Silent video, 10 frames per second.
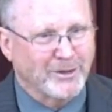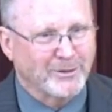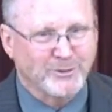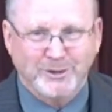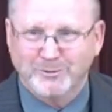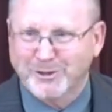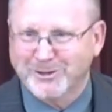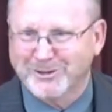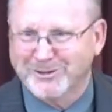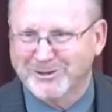those good
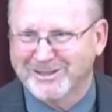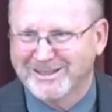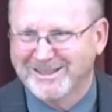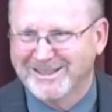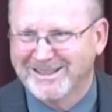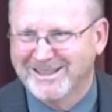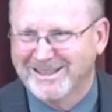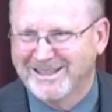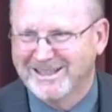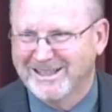works
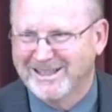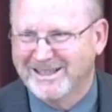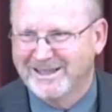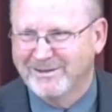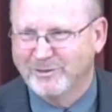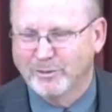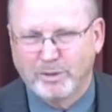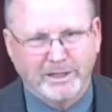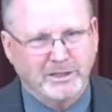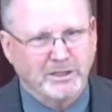with the
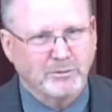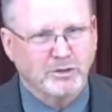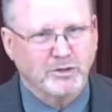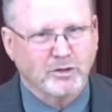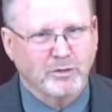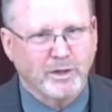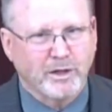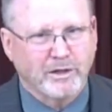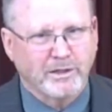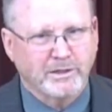blessings He bestowed
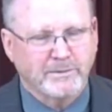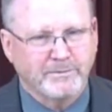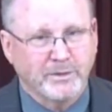upon us.